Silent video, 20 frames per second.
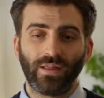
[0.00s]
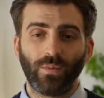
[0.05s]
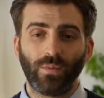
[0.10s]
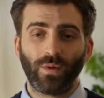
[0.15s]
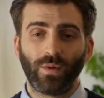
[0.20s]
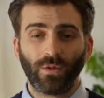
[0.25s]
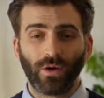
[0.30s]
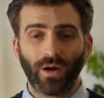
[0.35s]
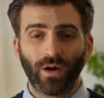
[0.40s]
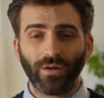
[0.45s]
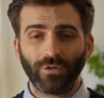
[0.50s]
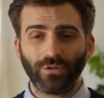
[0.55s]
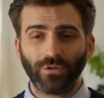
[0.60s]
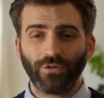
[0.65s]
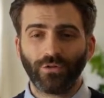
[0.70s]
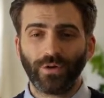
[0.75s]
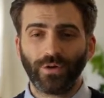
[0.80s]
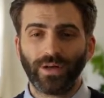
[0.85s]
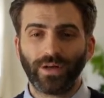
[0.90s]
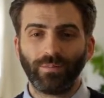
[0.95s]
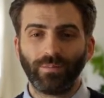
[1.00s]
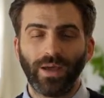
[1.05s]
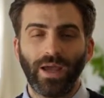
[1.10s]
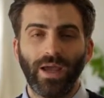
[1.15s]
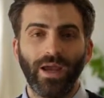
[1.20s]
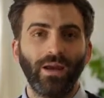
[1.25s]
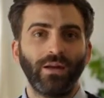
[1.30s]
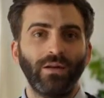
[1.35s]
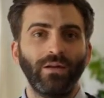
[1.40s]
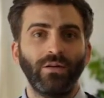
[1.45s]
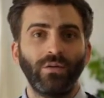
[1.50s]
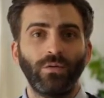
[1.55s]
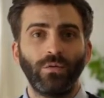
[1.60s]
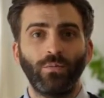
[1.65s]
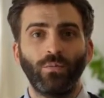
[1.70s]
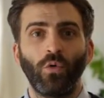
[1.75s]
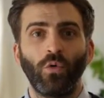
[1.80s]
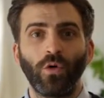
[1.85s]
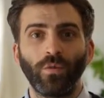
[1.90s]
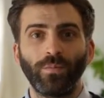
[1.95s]
we were under-treating pain,
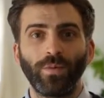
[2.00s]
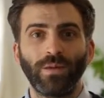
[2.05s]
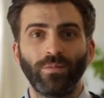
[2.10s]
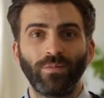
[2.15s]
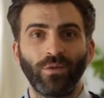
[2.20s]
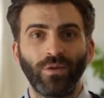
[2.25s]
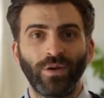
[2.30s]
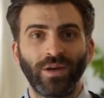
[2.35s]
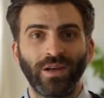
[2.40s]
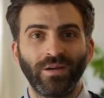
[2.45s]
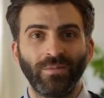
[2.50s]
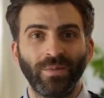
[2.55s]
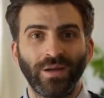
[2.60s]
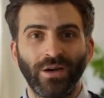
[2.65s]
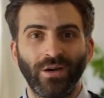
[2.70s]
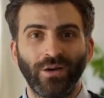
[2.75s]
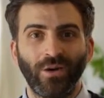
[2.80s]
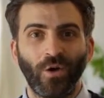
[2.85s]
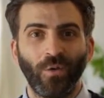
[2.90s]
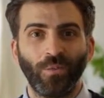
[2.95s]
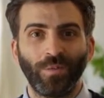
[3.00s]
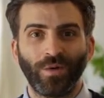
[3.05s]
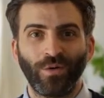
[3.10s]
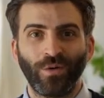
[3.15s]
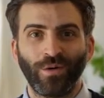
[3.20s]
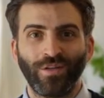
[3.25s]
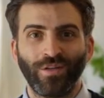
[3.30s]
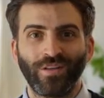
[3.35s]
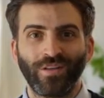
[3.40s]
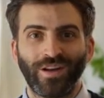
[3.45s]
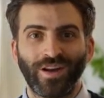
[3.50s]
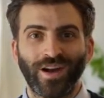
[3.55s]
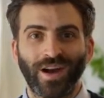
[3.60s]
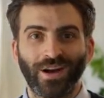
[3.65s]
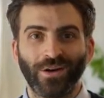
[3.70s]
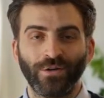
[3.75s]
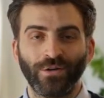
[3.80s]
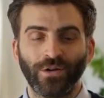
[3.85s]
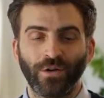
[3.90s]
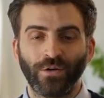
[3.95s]
more people need to be on opioids at
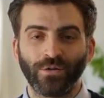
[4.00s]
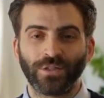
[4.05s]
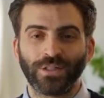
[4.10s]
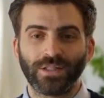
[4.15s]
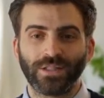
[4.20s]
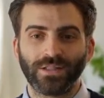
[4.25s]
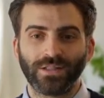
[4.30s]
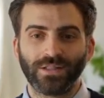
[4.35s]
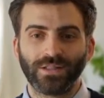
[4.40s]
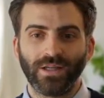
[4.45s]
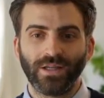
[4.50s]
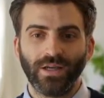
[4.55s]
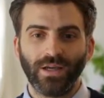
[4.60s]
higher doses.